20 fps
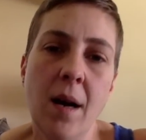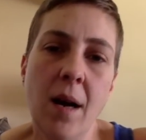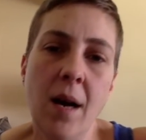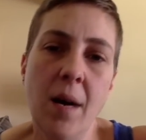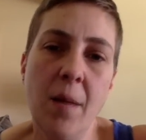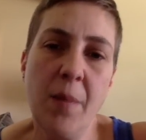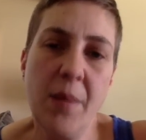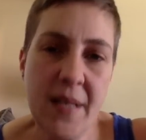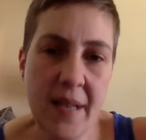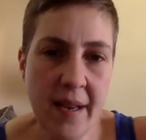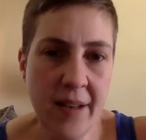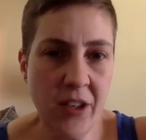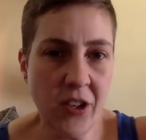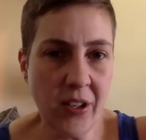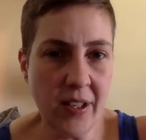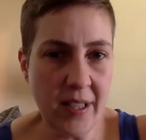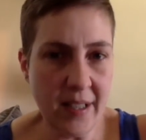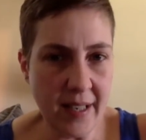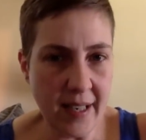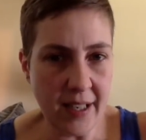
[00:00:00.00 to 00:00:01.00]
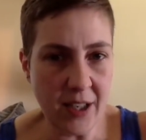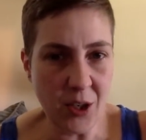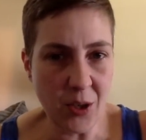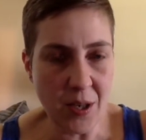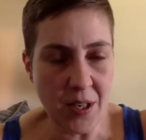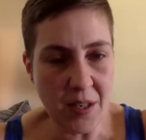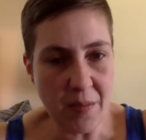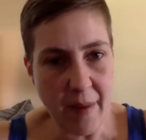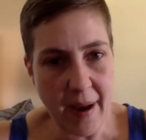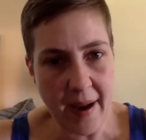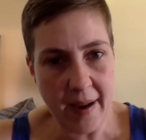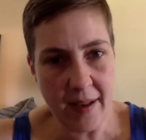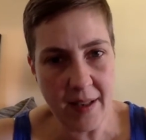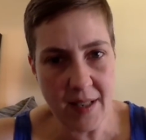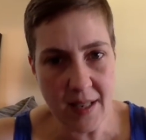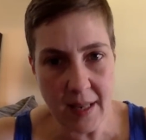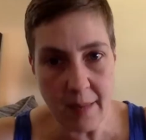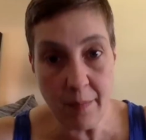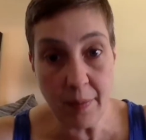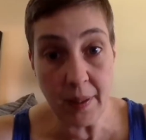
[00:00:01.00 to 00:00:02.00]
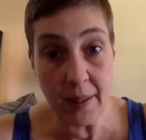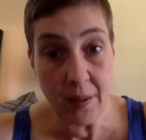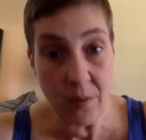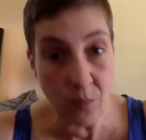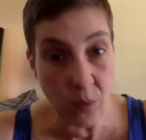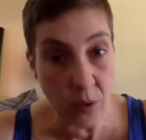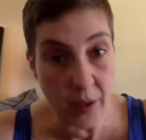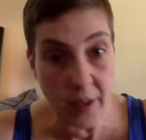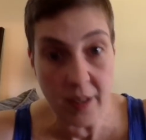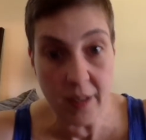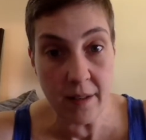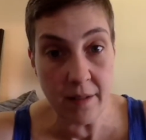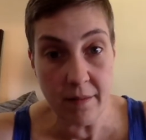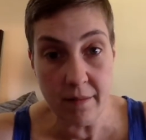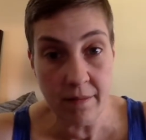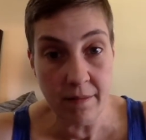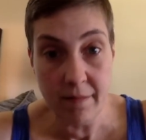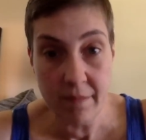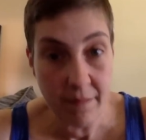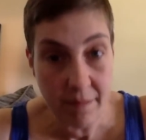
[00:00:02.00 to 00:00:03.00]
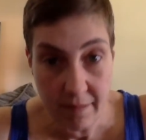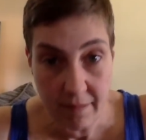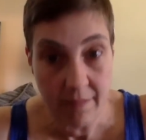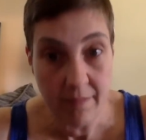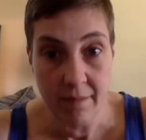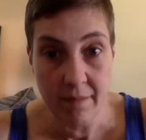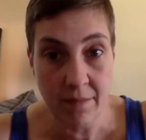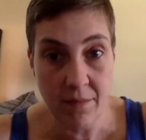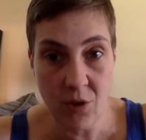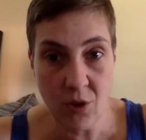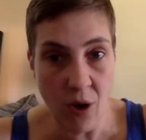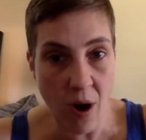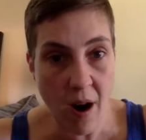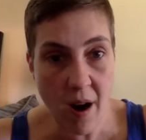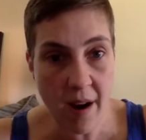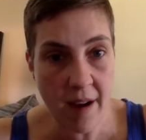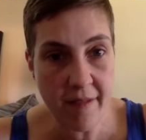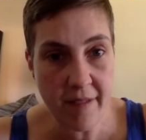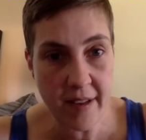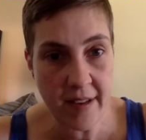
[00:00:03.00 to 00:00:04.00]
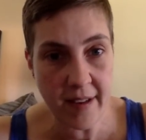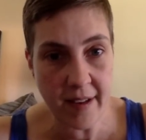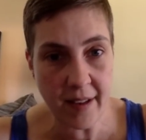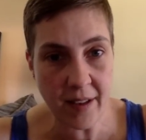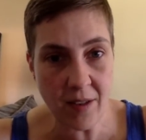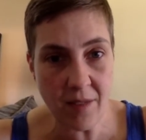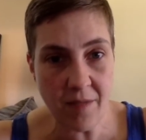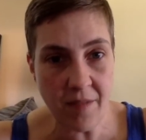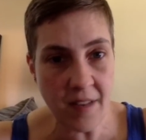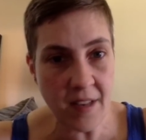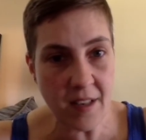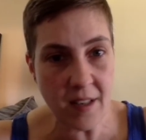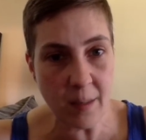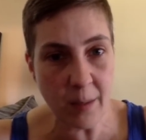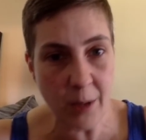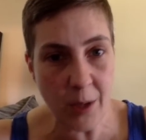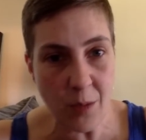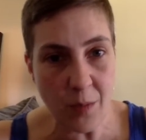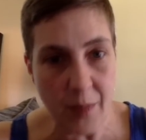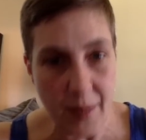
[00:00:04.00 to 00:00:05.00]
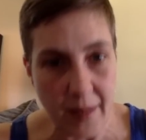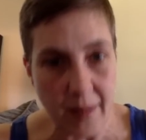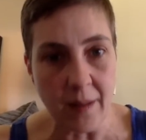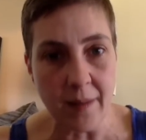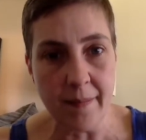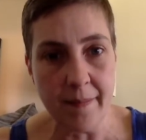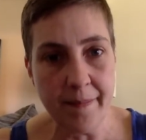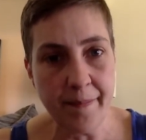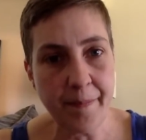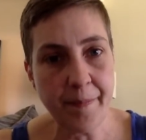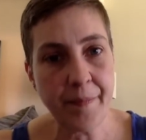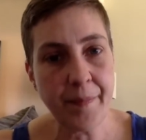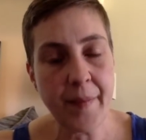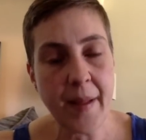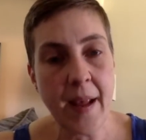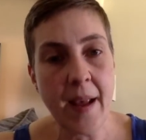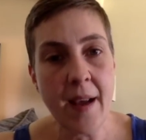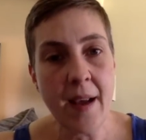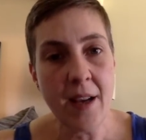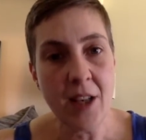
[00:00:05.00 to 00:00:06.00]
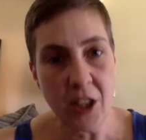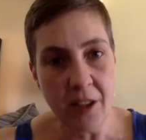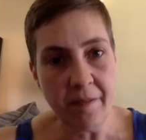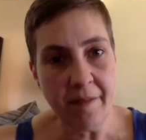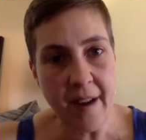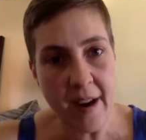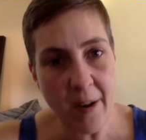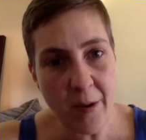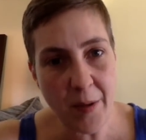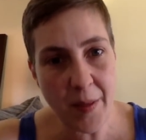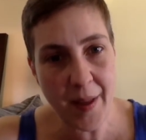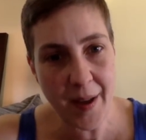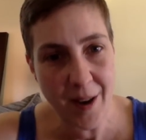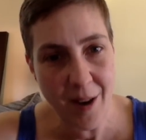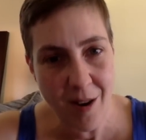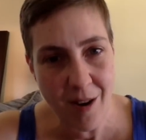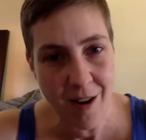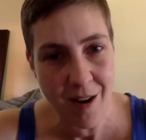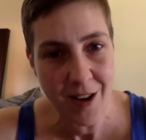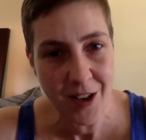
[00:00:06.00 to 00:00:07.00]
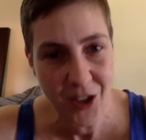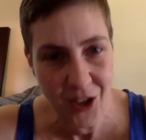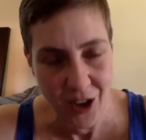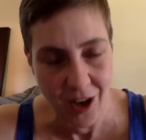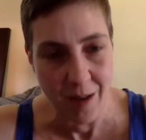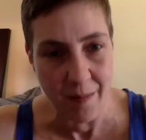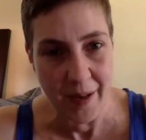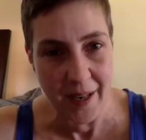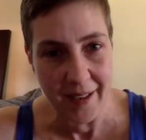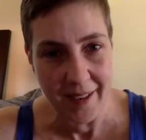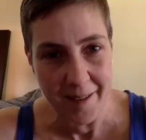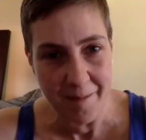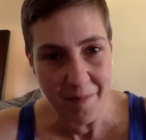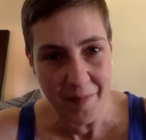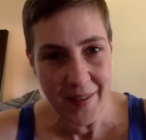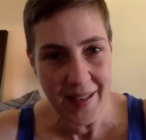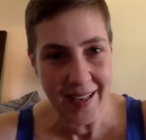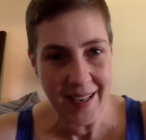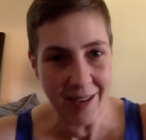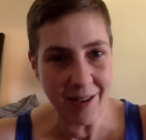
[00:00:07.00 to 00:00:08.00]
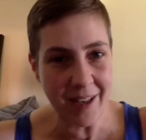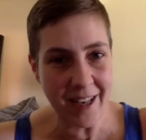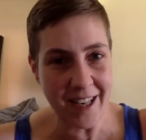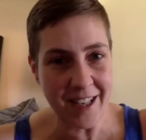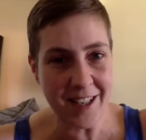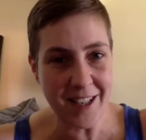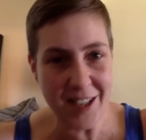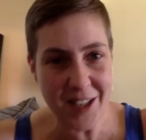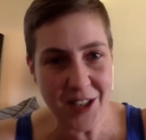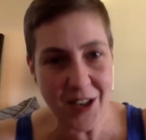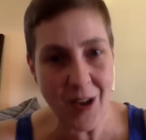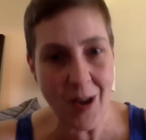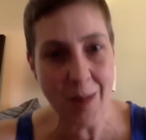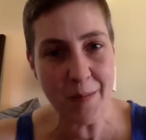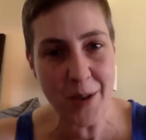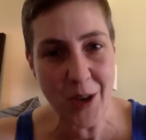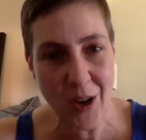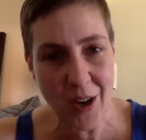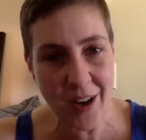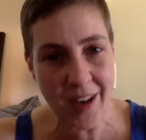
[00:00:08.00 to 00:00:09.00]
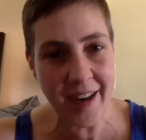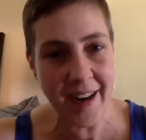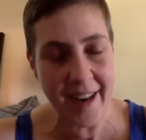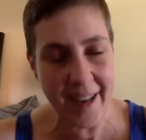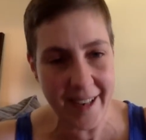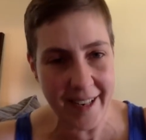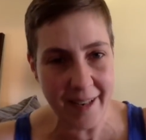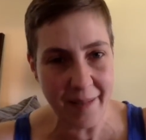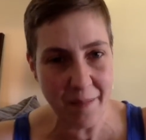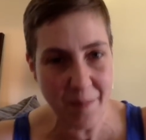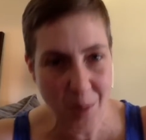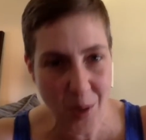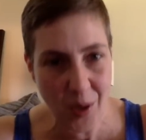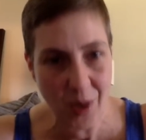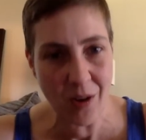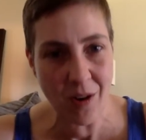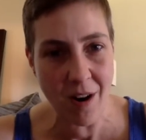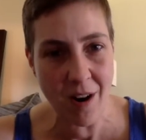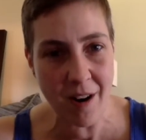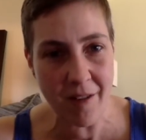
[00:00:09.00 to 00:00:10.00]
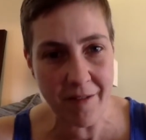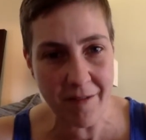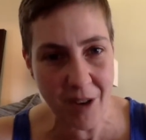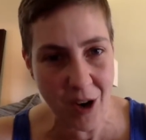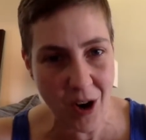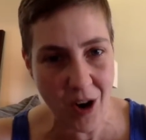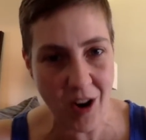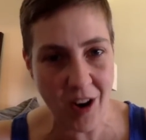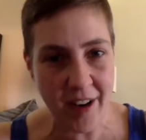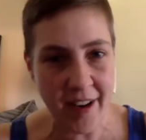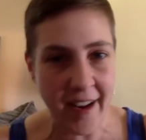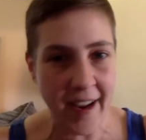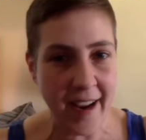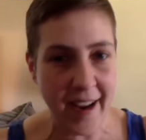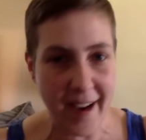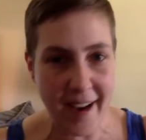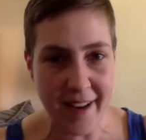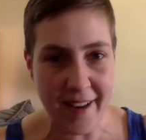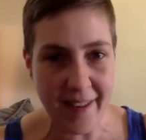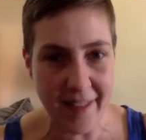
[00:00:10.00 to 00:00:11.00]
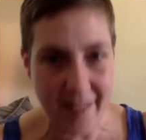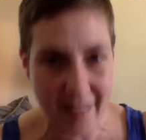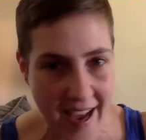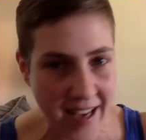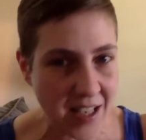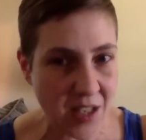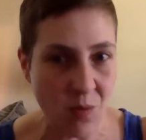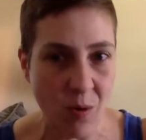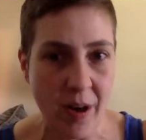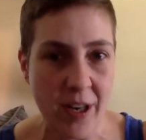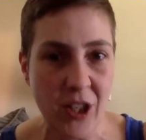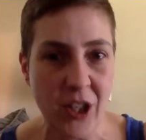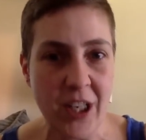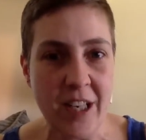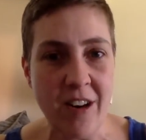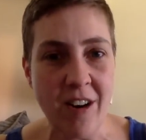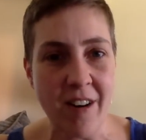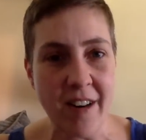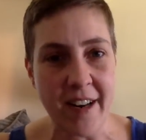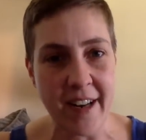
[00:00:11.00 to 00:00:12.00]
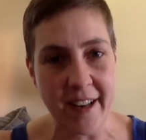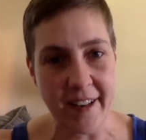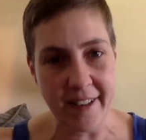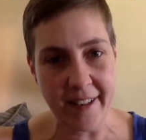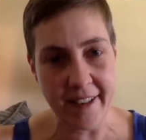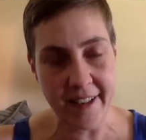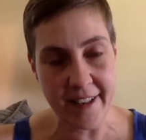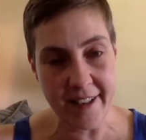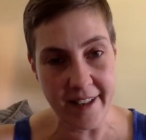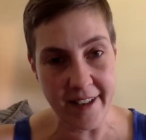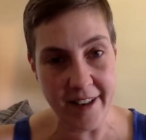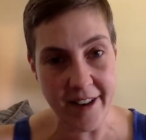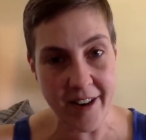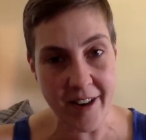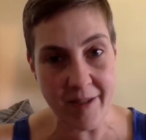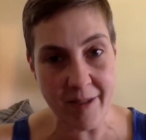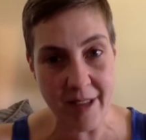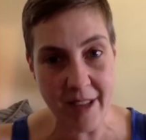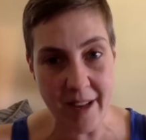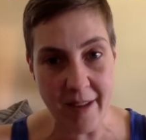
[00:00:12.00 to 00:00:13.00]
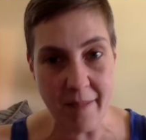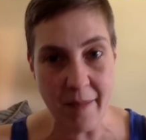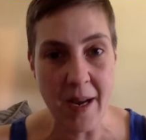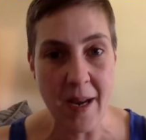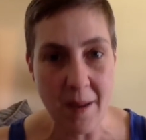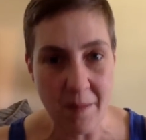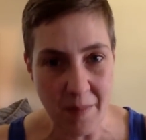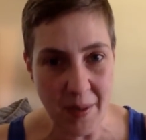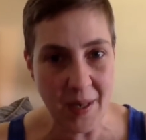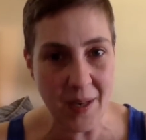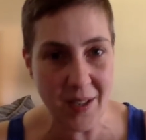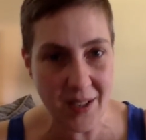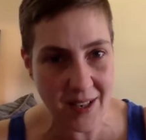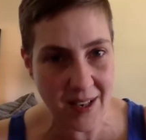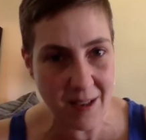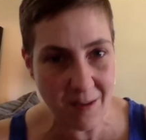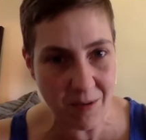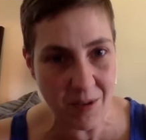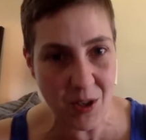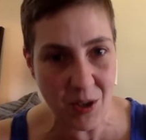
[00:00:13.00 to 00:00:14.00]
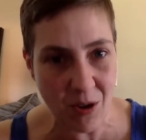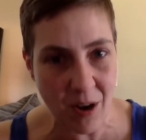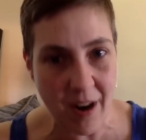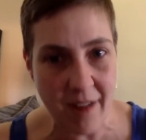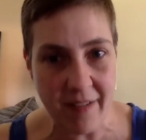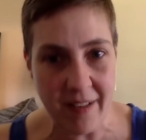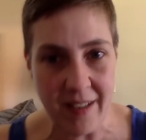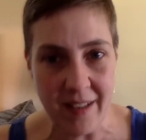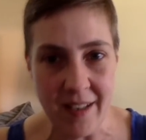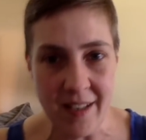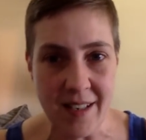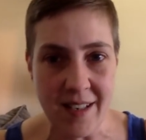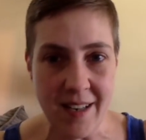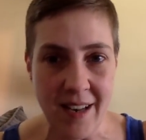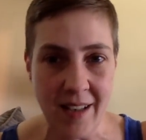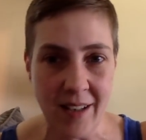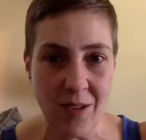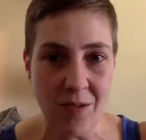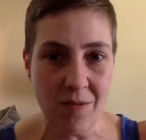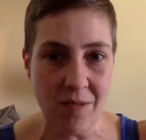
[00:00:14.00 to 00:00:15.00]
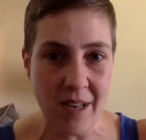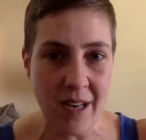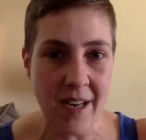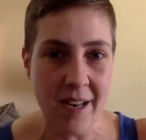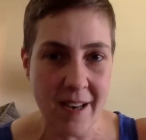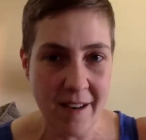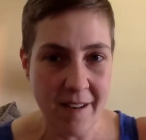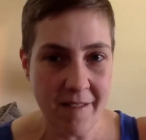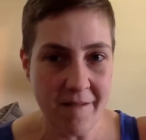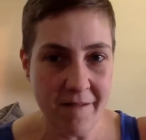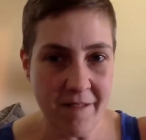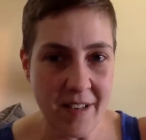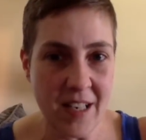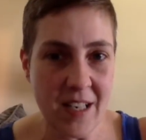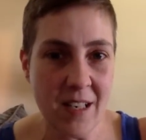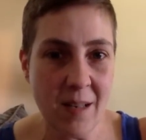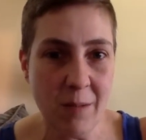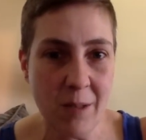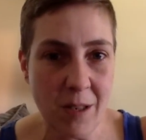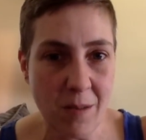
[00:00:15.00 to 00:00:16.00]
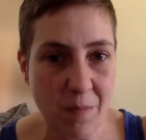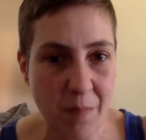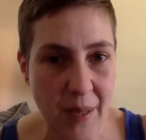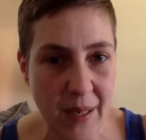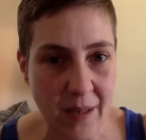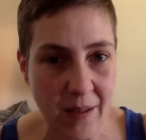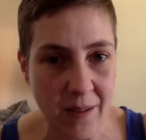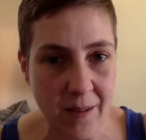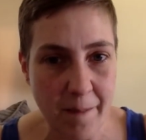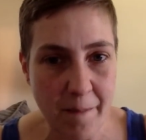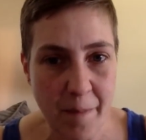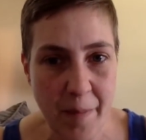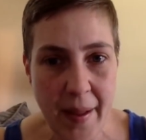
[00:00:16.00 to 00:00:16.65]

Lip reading: a potentially dangerous man simply wouldn't drive a yellow VW Beetle. She found the car charming. It disarmed her and it put her off guard, and that's why she got in to the car with him, because he was driving this yellow VW Beetle.